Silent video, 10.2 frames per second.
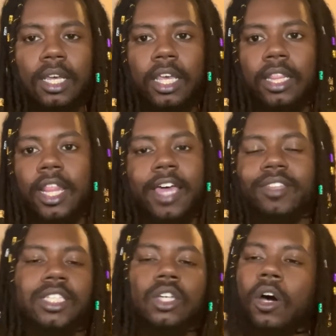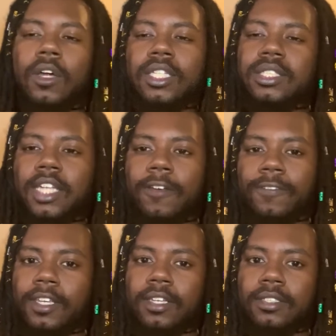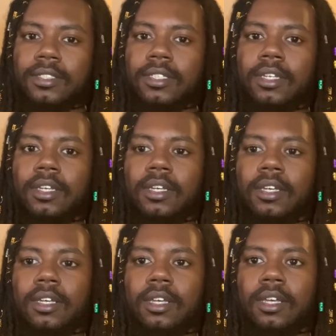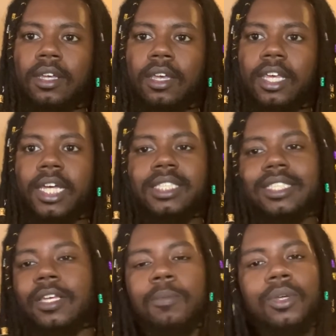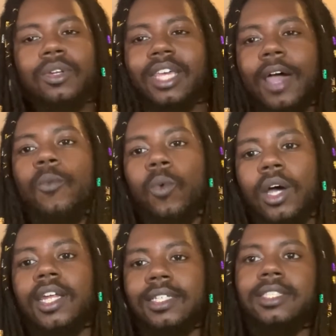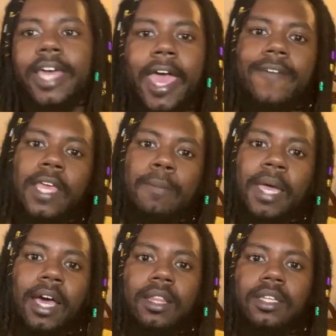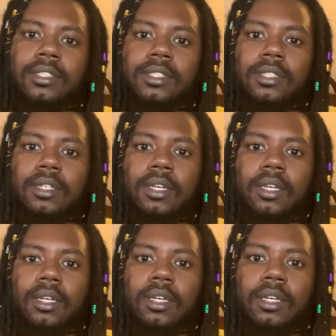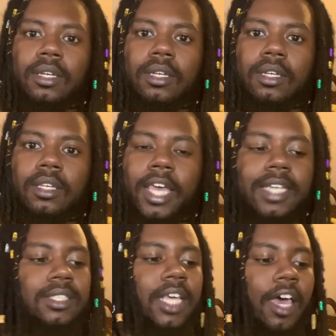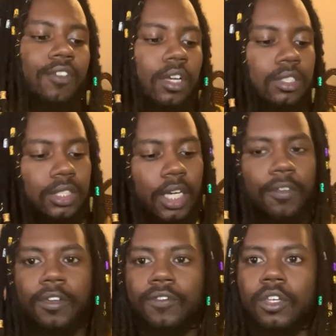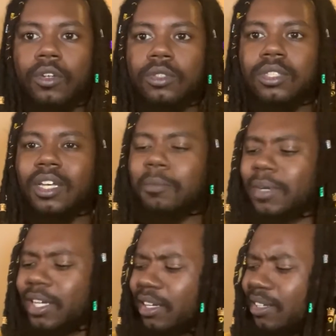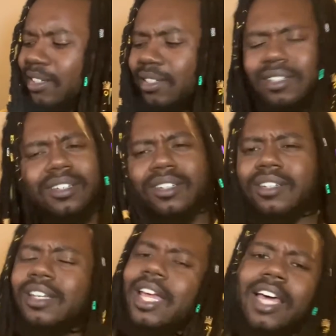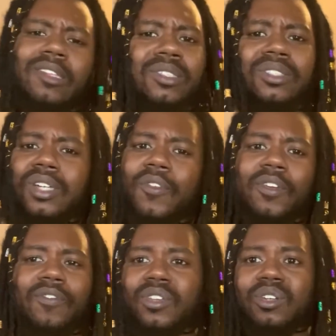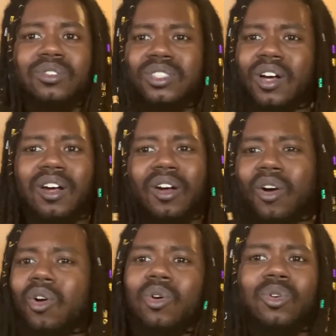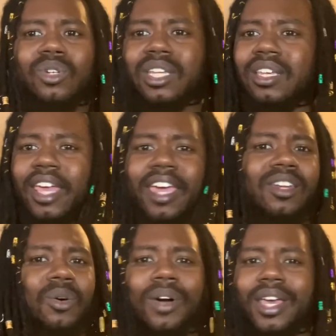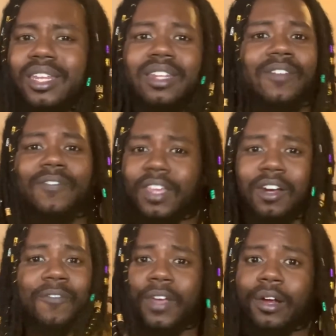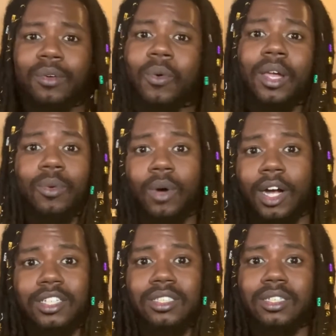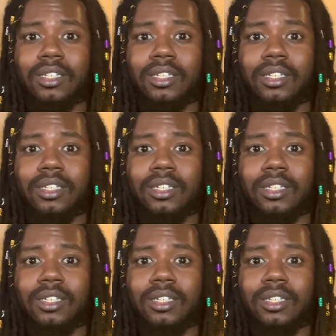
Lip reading: in life. That's all this stuff is. And us as a community, I want us to have that balance. Yes, have your conservative views, but a lot of those conservative views are old and antiquated and are very whitewashed.